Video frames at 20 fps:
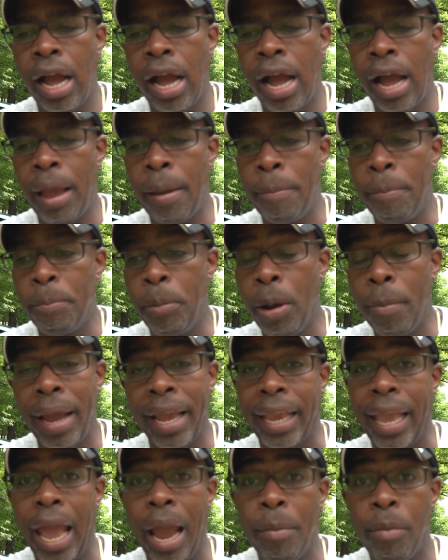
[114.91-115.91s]
I put
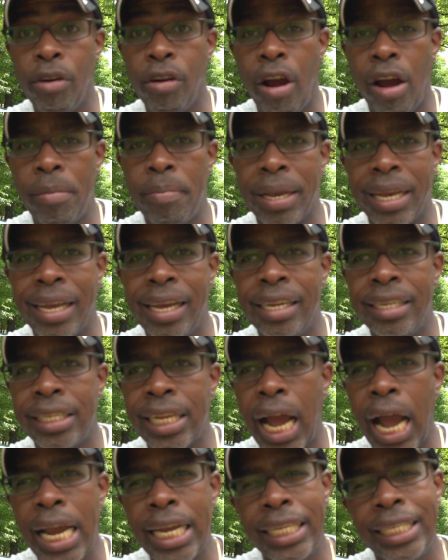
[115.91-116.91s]
my camera on
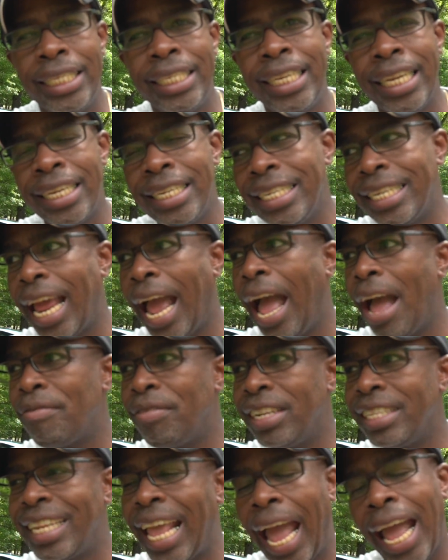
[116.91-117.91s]
because I didn't have
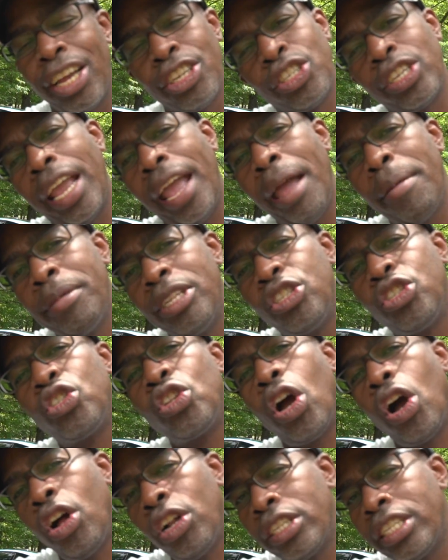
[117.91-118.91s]
a dash cam
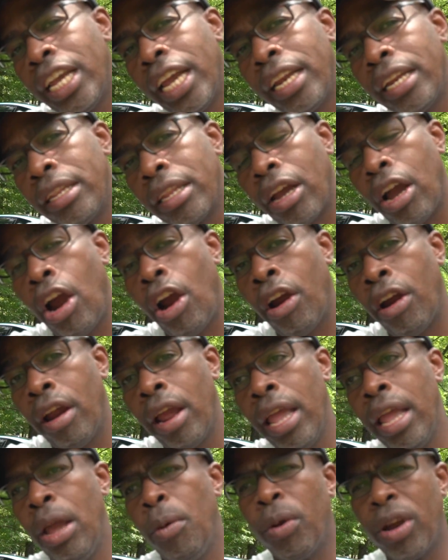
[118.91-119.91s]
installed yet in the car.
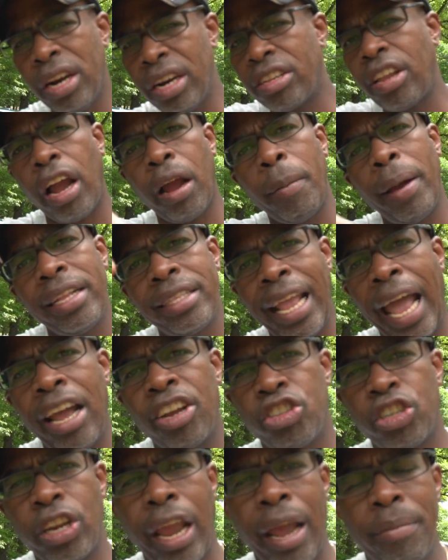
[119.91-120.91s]
We're going to talk about
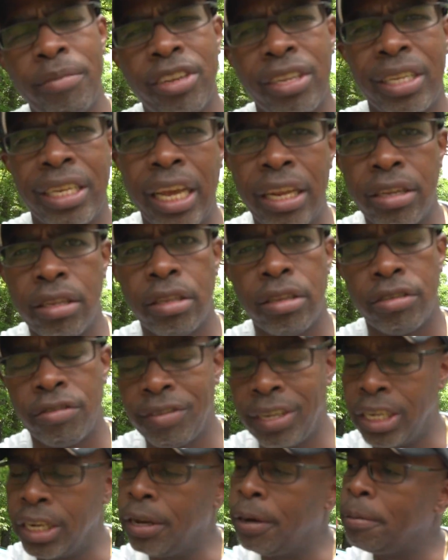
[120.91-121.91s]
dash cams at the end of this
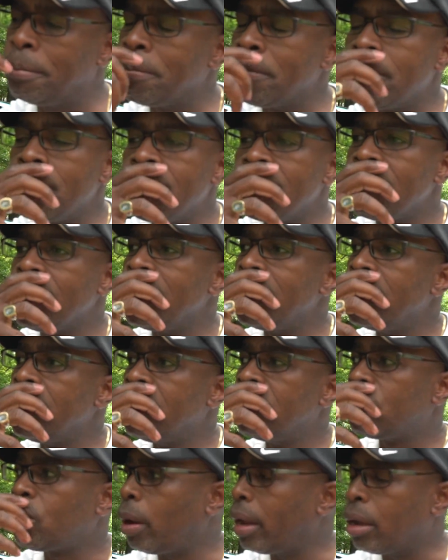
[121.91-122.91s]
video.
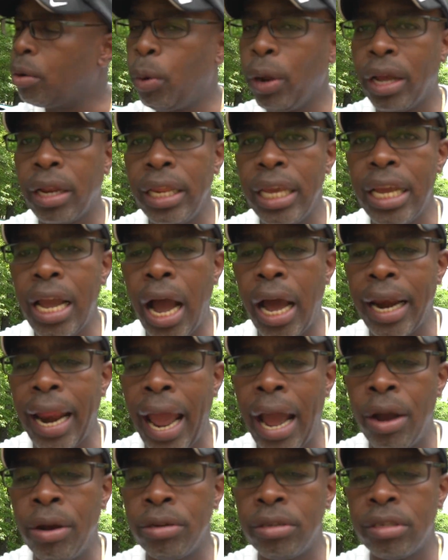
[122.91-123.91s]
So I quickly got
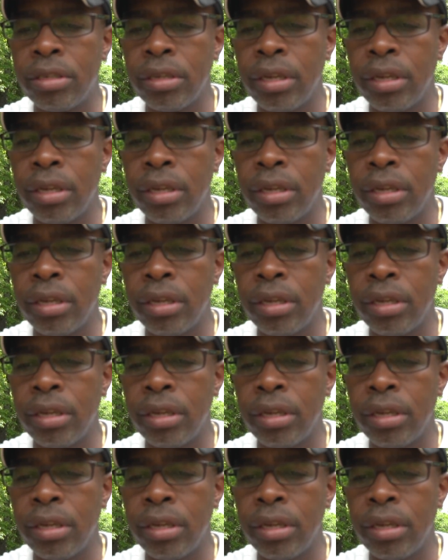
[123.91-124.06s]
out